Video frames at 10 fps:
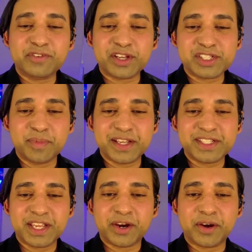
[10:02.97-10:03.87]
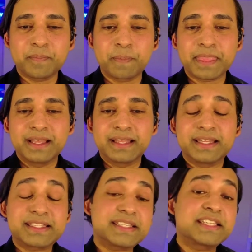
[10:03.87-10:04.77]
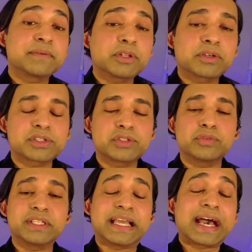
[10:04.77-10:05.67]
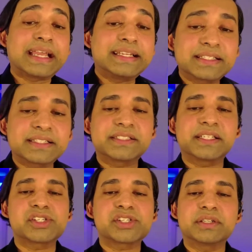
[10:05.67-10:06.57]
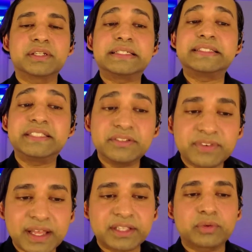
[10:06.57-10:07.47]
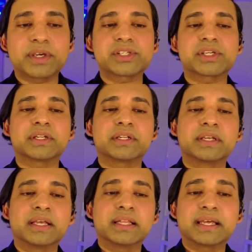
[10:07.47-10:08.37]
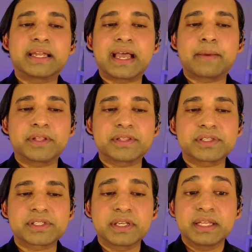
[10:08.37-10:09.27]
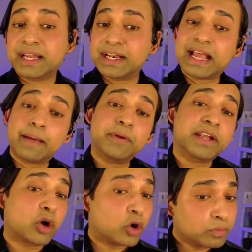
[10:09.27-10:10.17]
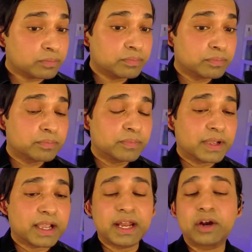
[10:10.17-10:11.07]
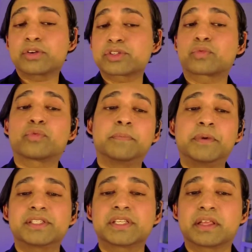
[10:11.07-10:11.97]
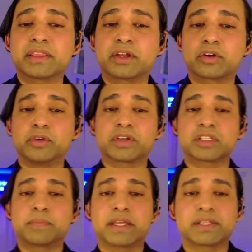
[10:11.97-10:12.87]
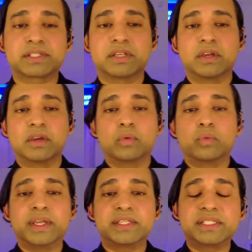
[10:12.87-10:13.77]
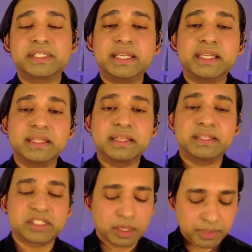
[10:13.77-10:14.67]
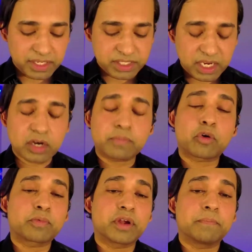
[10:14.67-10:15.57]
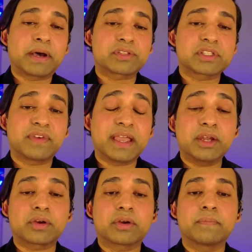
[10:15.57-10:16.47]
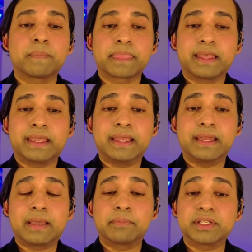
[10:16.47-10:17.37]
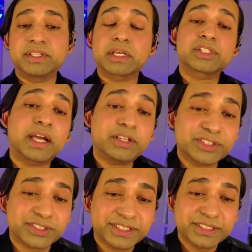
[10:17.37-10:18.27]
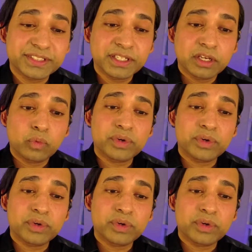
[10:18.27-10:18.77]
trying to give customized care. This is similar to the idealization, devaluation that had happened at home, and it also repeats in the therapeutic space. We see some of these inappropriate bouts of anger in Emily's childhood